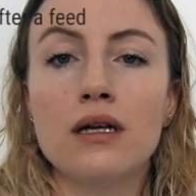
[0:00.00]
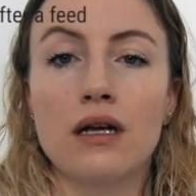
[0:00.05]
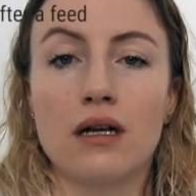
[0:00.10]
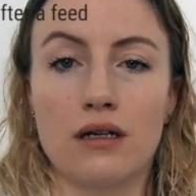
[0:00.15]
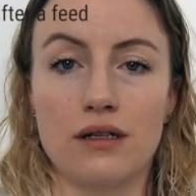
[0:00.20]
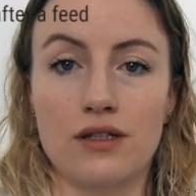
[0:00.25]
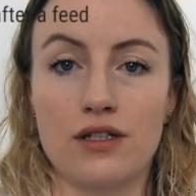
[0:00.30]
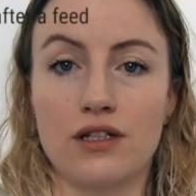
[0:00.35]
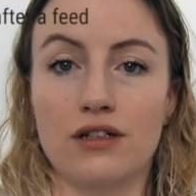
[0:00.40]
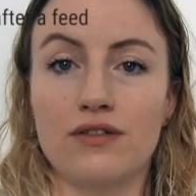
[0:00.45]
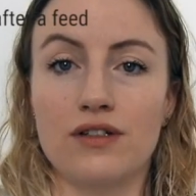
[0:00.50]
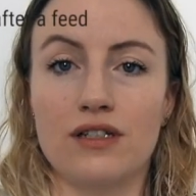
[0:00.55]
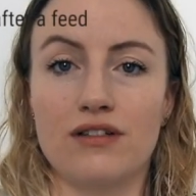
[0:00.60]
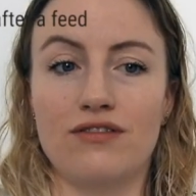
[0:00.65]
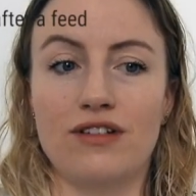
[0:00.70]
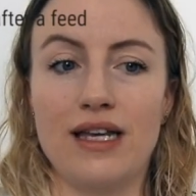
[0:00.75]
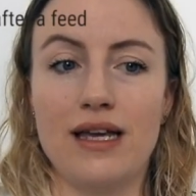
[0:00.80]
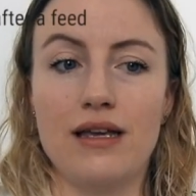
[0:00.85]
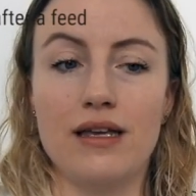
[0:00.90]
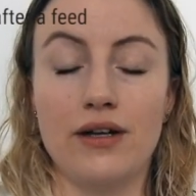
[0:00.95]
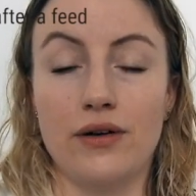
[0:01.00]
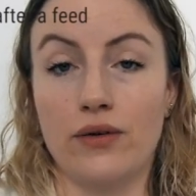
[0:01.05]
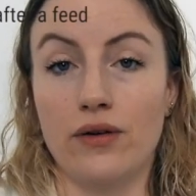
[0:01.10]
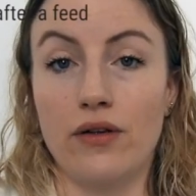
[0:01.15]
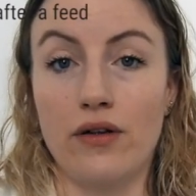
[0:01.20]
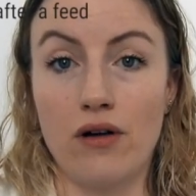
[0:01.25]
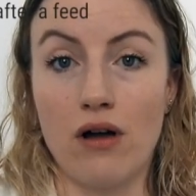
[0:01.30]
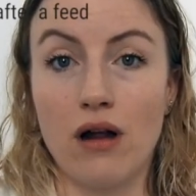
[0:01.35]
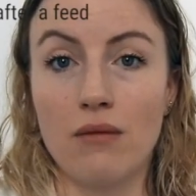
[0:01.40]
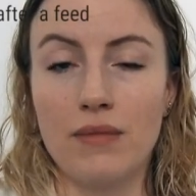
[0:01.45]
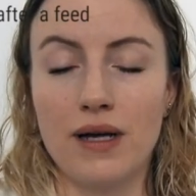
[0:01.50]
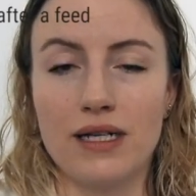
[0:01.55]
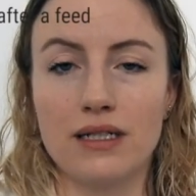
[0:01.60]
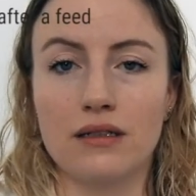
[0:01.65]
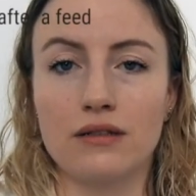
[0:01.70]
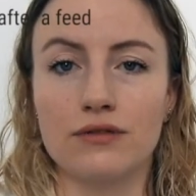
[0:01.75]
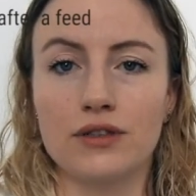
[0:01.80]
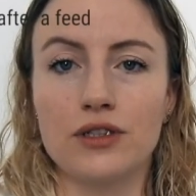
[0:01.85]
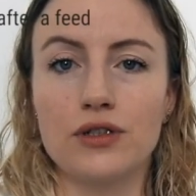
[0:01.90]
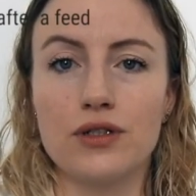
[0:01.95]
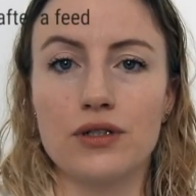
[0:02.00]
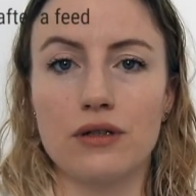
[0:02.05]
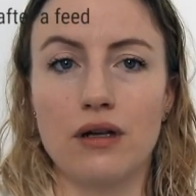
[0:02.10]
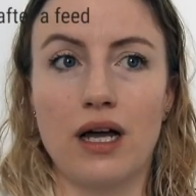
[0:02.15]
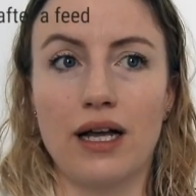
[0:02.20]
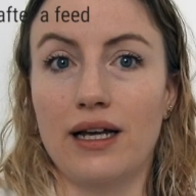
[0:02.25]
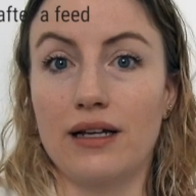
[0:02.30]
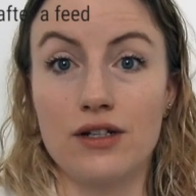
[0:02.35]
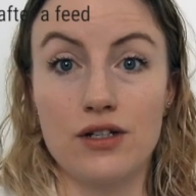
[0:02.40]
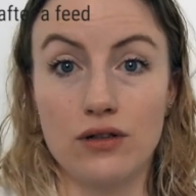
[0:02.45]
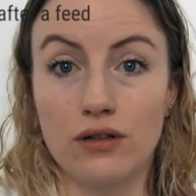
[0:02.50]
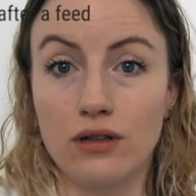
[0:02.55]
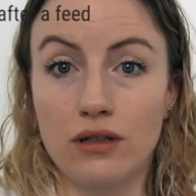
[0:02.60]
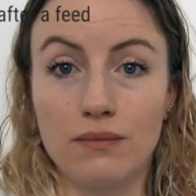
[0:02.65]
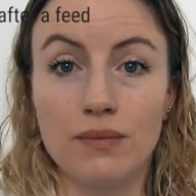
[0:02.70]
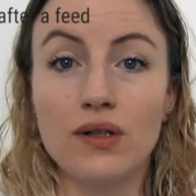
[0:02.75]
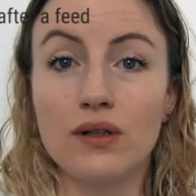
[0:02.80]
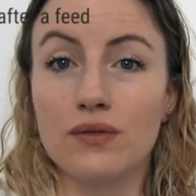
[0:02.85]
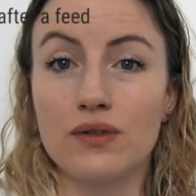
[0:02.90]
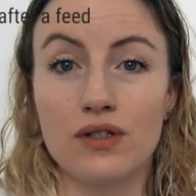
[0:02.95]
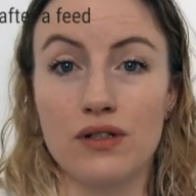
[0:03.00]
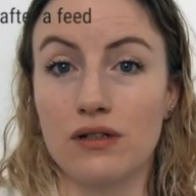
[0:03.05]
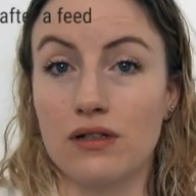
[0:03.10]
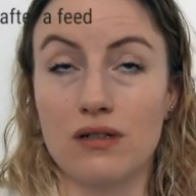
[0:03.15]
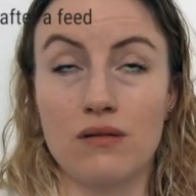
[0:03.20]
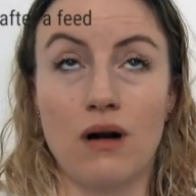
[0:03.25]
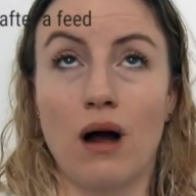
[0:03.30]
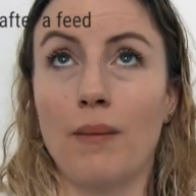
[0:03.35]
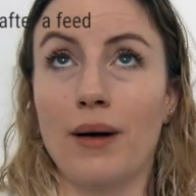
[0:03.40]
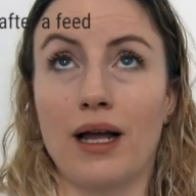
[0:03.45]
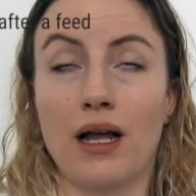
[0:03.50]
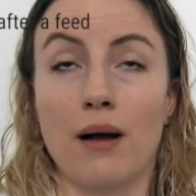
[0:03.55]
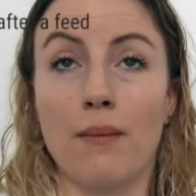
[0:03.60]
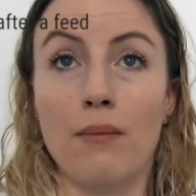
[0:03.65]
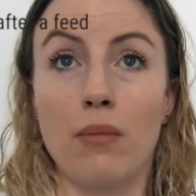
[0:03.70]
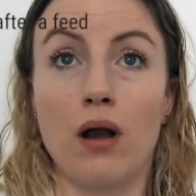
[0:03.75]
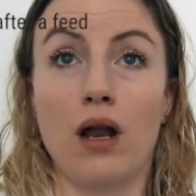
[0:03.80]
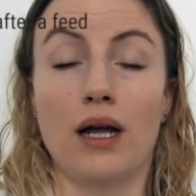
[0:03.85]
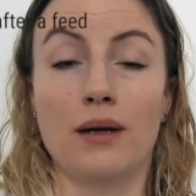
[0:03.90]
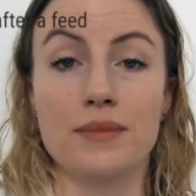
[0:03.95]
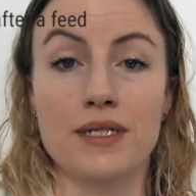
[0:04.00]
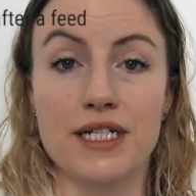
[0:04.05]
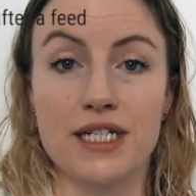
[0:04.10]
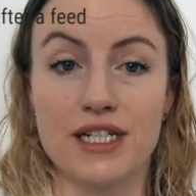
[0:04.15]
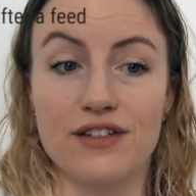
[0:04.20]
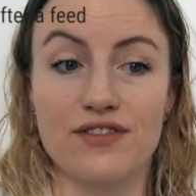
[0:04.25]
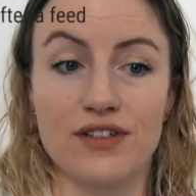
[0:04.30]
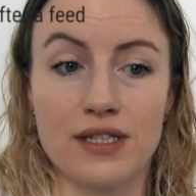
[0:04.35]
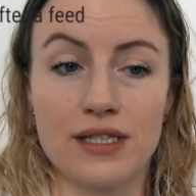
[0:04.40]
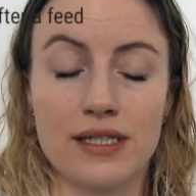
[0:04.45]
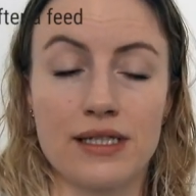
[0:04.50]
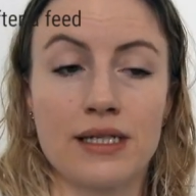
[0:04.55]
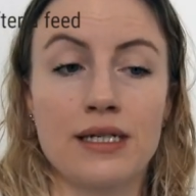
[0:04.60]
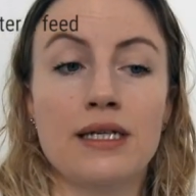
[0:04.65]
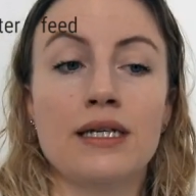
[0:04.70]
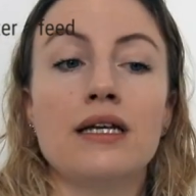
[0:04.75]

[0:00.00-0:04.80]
conservatively, in the non-medical route, I had done, but it was just not like a blind bit of difference.